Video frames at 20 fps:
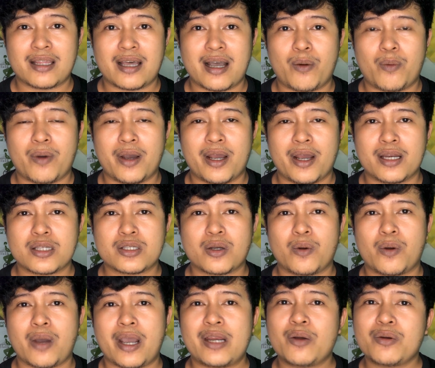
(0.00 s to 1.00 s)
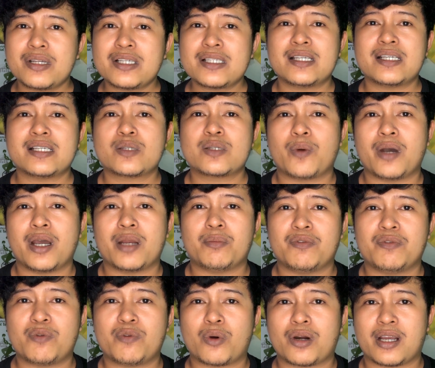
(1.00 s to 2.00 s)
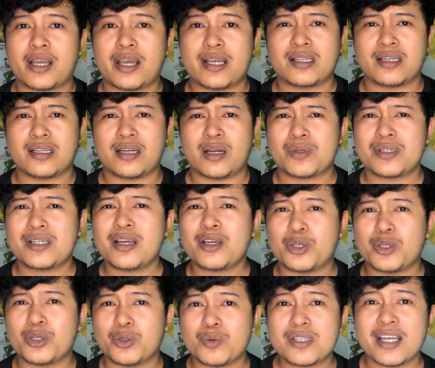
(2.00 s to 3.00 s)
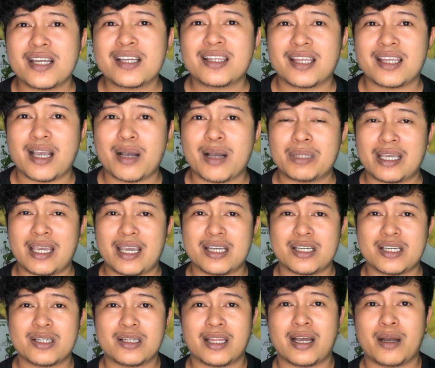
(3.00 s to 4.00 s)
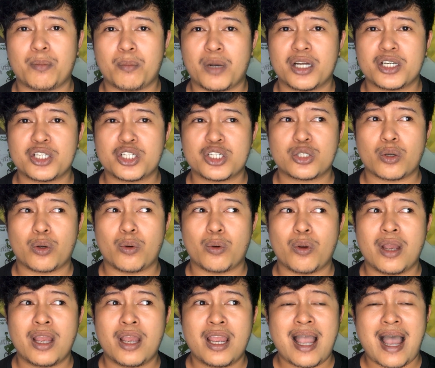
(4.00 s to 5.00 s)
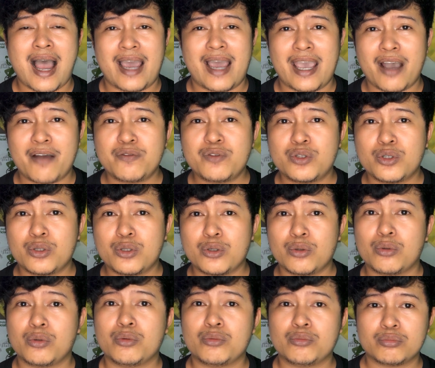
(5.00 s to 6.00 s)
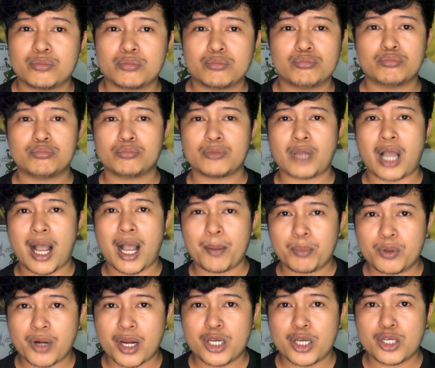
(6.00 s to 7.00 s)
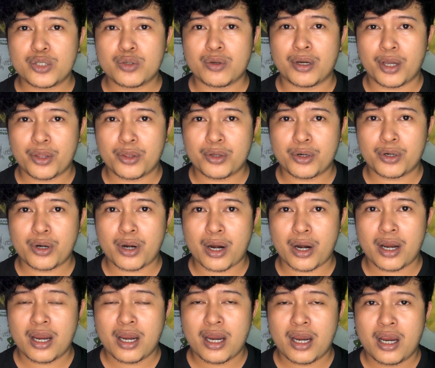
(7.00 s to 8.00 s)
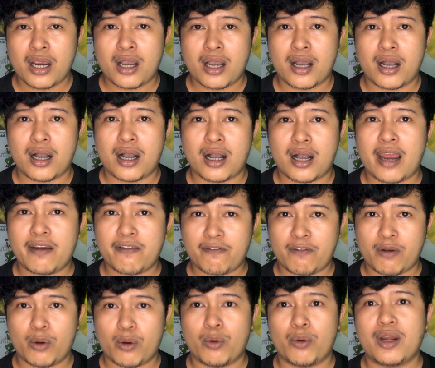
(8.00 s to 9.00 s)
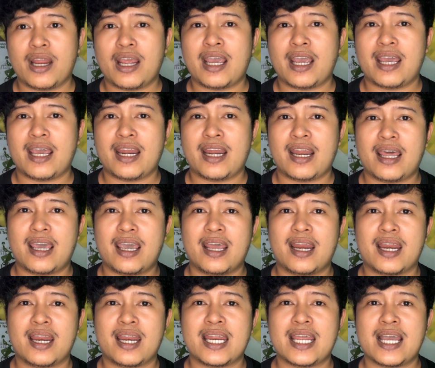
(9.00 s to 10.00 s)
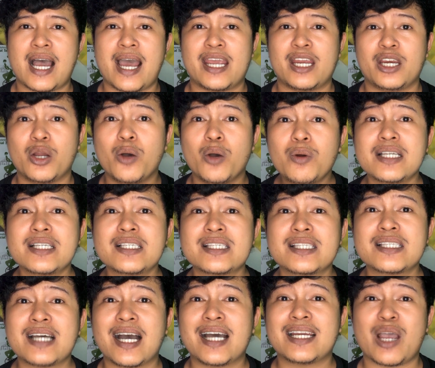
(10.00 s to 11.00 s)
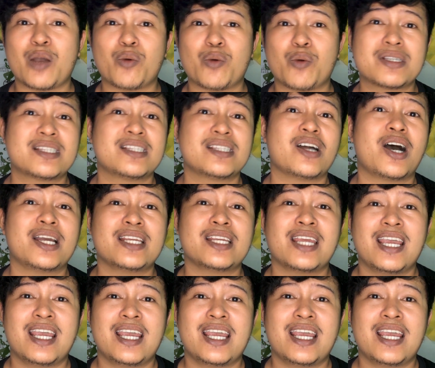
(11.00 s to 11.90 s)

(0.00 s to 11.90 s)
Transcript: that one. So I noticed this one before, guys, that I was not using the application that much, so I have to upgrade to another iPhone, and then I noticed that I was not